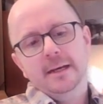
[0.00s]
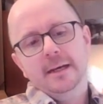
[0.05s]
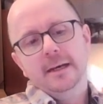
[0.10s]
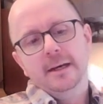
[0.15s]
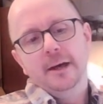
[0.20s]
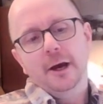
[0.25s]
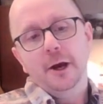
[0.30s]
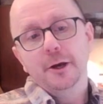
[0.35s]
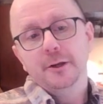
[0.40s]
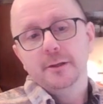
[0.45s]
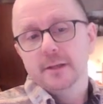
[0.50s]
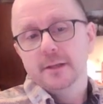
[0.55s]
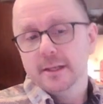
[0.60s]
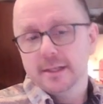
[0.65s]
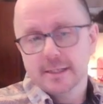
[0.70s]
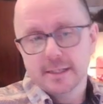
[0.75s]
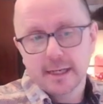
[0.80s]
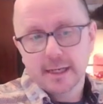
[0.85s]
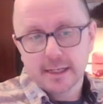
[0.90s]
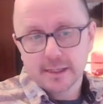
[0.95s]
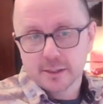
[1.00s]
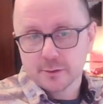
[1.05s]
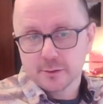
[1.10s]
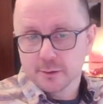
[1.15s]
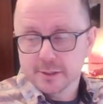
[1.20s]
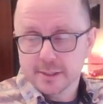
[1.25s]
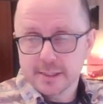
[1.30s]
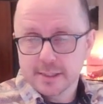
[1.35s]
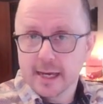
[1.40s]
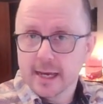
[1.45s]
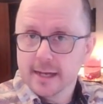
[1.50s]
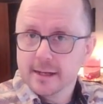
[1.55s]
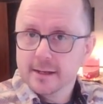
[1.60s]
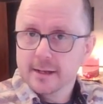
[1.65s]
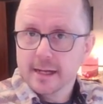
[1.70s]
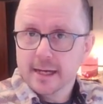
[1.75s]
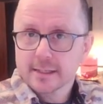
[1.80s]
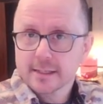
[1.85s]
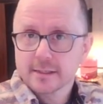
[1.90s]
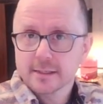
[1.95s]
only to get towards the end and
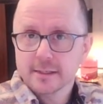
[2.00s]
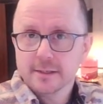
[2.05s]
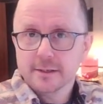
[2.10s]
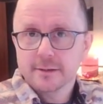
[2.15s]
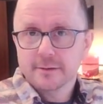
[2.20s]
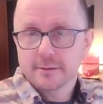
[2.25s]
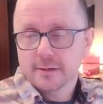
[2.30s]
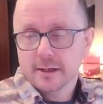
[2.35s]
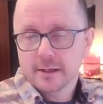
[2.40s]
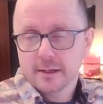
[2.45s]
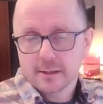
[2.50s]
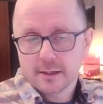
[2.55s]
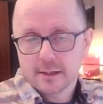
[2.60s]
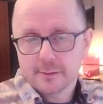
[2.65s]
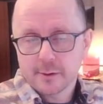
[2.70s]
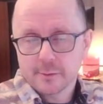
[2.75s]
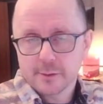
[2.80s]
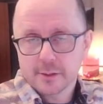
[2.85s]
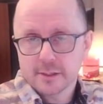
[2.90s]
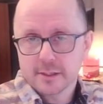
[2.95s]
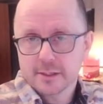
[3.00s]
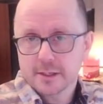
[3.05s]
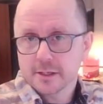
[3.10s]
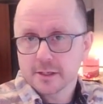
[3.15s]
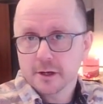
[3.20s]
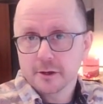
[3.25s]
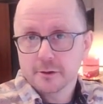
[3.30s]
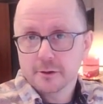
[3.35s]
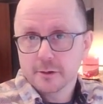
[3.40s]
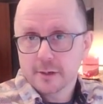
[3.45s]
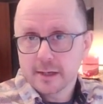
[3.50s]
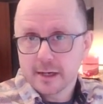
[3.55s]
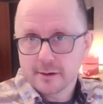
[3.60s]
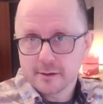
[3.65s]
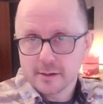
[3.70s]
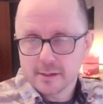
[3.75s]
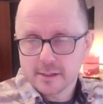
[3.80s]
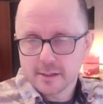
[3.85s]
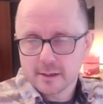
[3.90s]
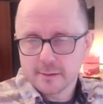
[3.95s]
actually come up with a Sudoku error.
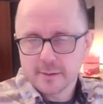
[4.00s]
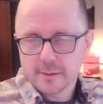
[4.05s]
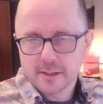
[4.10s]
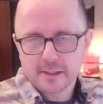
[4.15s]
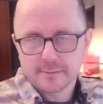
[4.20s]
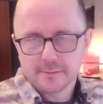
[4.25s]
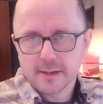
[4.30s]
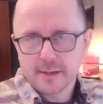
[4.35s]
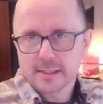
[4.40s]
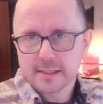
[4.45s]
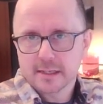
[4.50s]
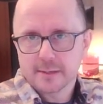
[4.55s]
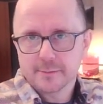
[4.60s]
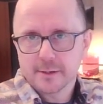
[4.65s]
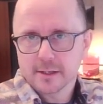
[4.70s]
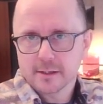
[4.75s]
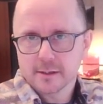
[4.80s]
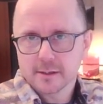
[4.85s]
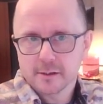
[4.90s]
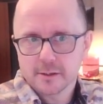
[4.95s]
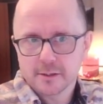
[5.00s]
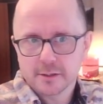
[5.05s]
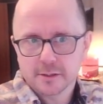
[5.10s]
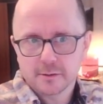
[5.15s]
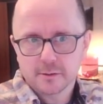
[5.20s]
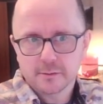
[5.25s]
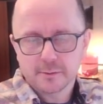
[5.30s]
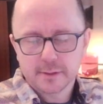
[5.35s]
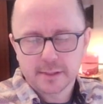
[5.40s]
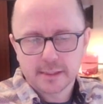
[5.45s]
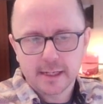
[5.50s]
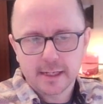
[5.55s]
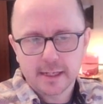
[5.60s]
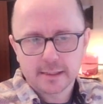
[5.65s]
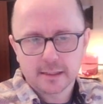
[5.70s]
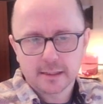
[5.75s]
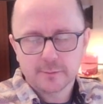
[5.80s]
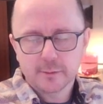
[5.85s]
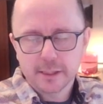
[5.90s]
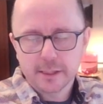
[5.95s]
So I must have made some other logical mistake
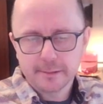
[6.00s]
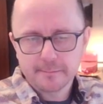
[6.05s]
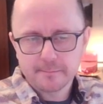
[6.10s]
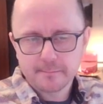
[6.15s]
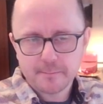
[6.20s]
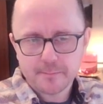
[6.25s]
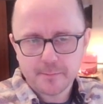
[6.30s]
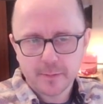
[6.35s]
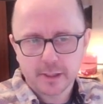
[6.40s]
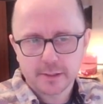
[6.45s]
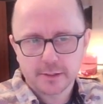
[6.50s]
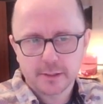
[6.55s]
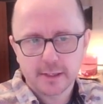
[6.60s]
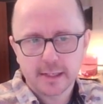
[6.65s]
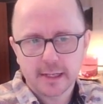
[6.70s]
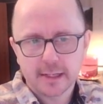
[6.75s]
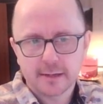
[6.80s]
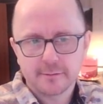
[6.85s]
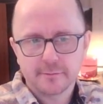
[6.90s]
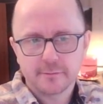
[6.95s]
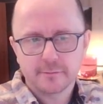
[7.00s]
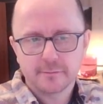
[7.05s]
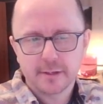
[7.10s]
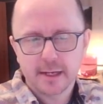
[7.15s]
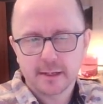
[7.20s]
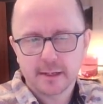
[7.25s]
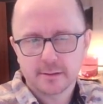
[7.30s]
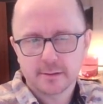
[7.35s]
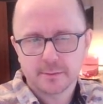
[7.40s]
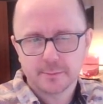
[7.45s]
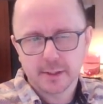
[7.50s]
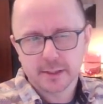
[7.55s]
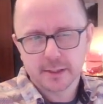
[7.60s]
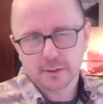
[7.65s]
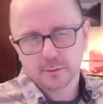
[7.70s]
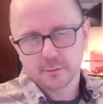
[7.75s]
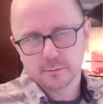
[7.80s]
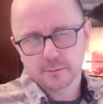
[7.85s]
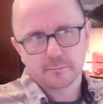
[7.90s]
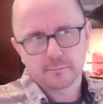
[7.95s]
somewhere. It turned out that that
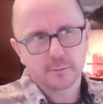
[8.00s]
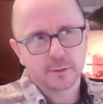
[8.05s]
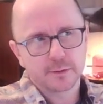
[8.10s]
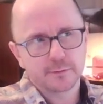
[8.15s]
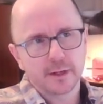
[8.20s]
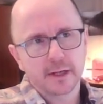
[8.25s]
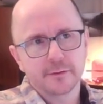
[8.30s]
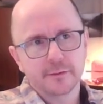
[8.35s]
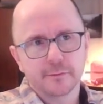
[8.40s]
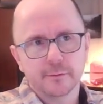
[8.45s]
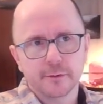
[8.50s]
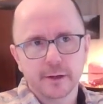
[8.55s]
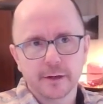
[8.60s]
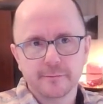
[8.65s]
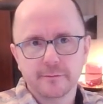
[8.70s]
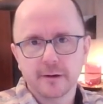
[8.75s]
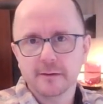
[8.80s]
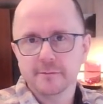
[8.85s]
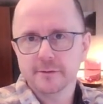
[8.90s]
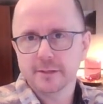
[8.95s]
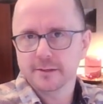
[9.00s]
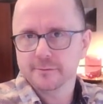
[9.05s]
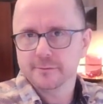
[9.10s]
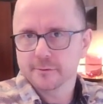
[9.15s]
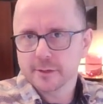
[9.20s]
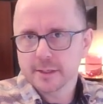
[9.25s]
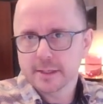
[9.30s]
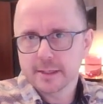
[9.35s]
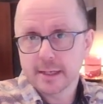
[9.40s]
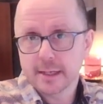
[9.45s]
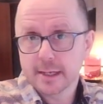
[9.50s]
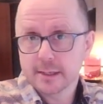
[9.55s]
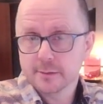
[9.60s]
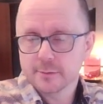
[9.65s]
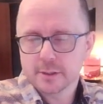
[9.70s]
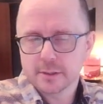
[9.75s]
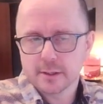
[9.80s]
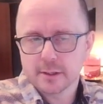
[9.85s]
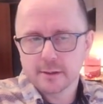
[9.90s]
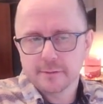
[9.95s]
puzzle was ranked 4 out of 5 for difficulty in the end,
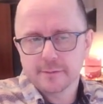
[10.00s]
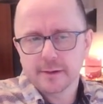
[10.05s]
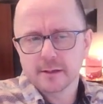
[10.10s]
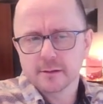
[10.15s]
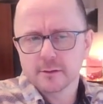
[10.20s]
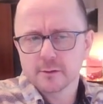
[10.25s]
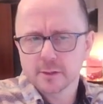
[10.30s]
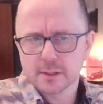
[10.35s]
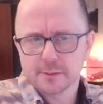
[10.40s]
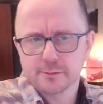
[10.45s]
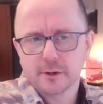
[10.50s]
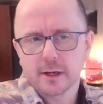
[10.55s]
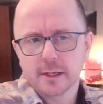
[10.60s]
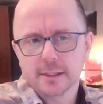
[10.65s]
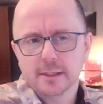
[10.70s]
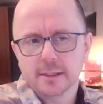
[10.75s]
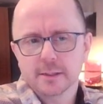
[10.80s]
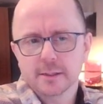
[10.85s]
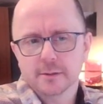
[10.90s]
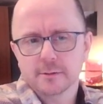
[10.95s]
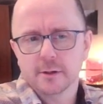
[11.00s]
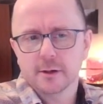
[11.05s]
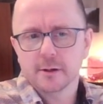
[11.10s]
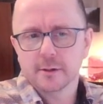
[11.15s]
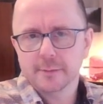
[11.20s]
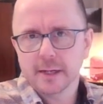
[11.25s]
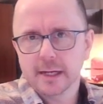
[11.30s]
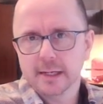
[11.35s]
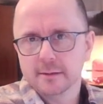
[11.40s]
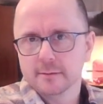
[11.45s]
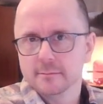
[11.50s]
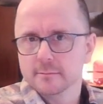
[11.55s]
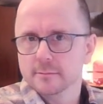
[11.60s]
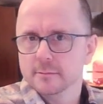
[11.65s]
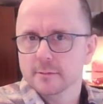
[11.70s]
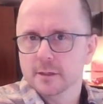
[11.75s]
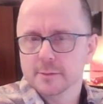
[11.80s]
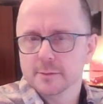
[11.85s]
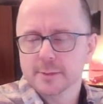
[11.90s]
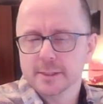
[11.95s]
which I found a little surprising, because although I made
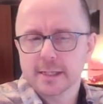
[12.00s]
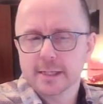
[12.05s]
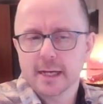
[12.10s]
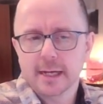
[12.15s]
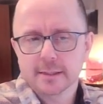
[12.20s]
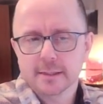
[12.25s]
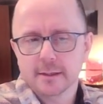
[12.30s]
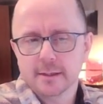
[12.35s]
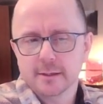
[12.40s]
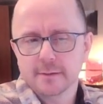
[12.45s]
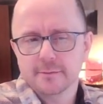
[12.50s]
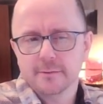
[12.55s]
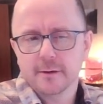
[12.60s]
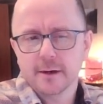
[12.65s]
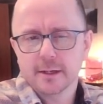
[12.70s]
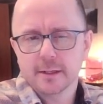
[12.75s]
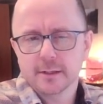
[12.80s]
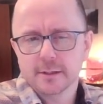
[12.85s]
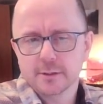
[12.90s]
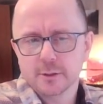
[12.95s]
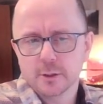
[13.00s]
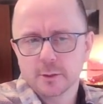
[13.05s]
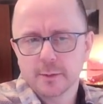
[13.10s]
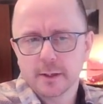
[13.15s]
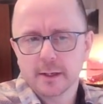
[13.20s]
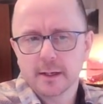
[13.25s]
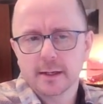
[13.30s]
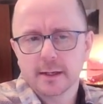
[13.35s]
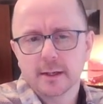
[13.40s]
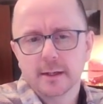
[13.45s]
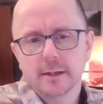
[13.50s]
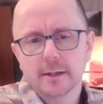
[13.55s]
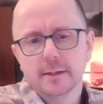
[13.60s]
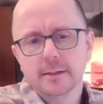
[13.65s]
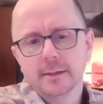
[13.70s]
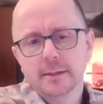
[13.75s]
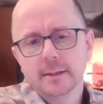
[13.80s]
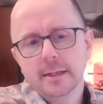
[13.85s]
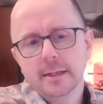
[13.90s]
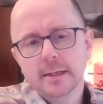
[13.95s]
those mistakes, I didn't find it super hard.
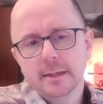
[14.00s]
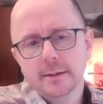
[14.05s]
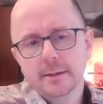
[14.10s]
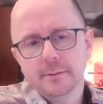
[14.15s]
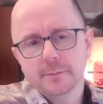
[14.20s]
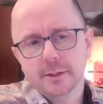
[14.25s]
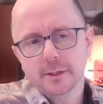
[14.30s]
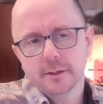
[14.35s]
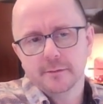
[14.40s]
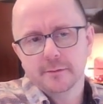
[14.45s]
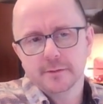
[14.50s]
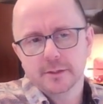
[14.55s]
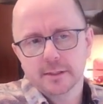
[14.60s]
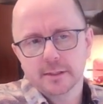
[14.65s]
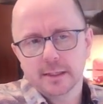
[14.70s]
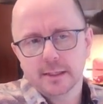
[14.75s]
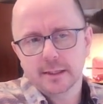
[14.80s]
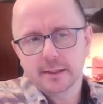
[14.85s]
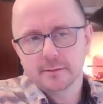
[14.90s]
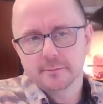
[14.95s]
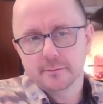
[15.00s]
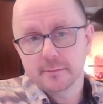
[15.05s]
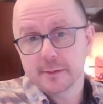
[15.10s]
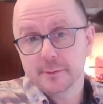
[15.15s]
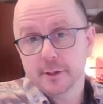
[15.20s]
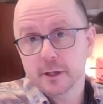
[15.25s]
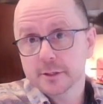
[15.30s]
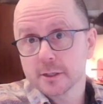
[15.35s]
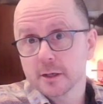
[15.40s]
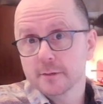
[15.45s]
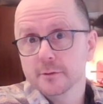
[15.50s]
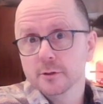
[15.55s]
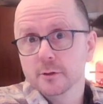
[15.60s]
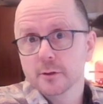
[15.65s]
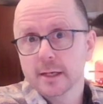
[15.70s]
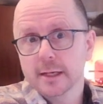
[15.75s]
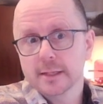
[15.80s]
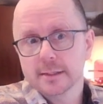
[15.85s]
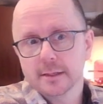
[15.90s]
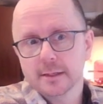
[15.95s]
But obviously maybe I was
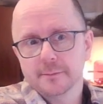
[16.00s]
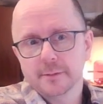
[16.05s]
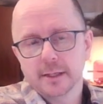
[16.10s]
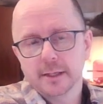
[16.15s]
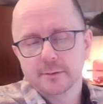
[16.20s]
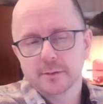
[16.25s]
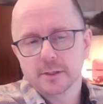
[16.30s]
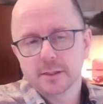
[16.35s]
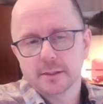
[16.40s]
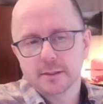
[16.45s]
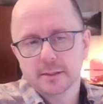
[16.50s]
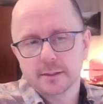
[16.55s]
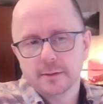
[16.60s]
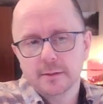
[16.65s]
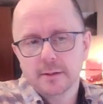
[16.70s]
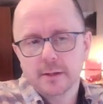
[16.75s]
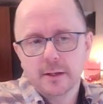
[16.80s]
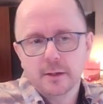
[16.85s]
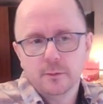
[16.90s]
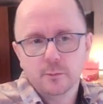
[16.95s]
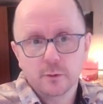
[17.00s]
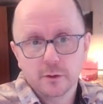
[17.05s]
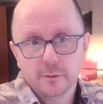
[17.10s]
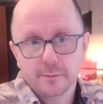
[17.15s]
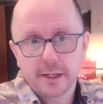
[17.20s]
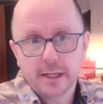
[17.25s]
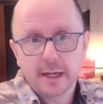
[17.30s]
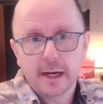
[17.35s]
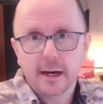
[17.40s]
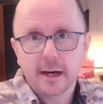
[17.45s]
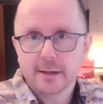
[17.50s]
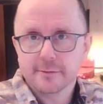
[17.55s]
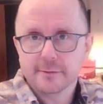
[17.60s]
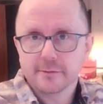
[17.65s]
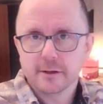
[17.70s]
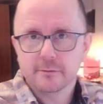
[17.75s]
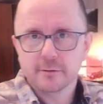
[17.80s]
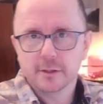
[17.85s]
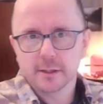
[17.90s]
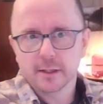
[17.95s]
overlooking something which would have been hard if I'd
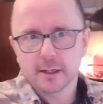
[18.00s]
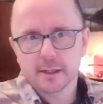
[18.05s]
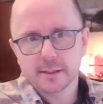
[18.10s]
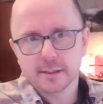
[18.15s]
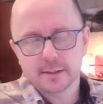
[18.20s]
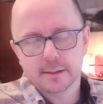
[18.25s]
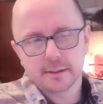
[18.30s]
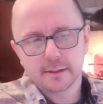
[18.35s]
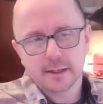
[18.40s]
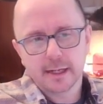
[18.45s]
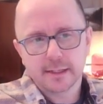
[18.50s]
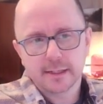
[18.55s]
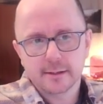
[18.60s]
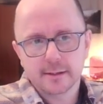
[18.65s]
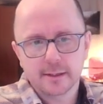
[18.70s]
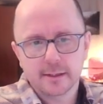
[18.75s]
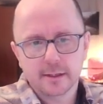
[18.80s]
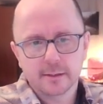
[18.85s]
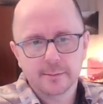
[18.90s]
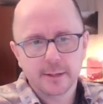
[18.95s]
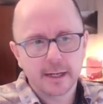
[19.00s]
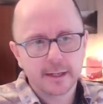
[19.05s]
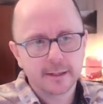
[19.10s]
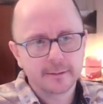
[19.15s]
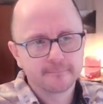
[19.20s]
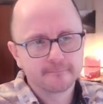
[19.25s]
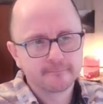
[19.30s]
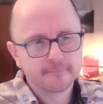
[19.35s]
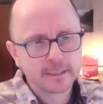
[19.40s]
realized that I had to think about it.